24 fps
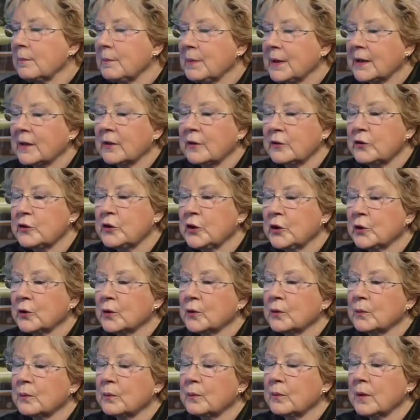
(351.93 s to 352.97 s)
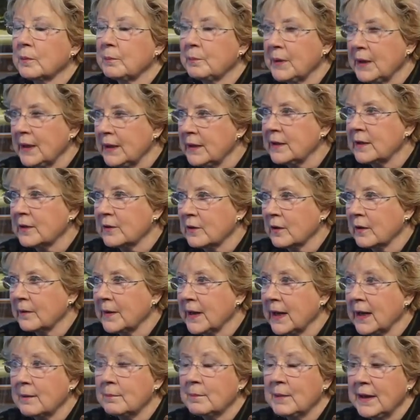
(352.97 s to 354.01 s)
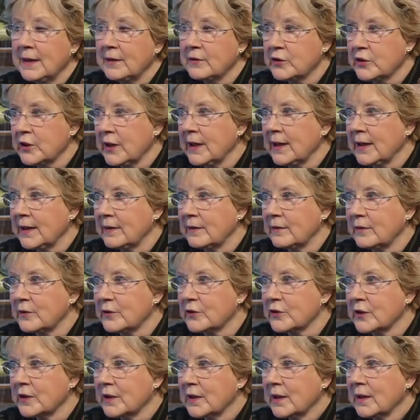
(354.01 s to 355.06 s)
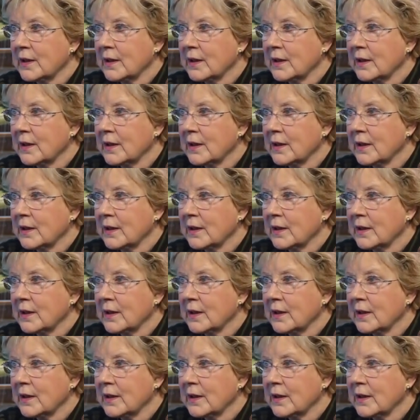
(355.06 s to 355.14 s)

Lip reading: because your opinion on that may change.